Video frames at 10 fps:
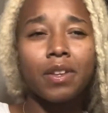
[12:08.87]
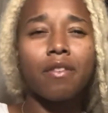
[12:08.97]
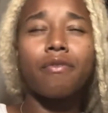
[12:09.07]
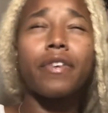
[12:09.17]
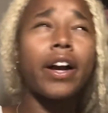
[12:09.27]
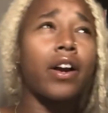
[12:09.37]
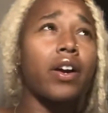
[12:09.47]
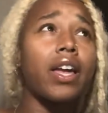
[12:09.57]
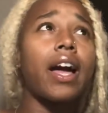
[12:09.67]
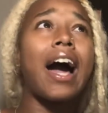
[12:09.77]

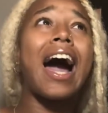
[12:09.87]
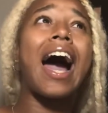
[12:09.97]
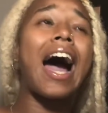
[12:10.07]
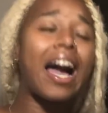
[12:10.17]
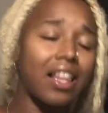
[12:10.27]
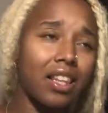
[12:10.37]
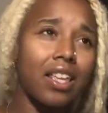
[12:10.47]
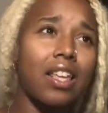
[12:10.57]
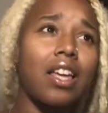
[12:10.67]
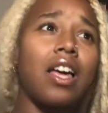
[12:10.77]
very
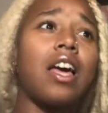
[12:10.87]
highly,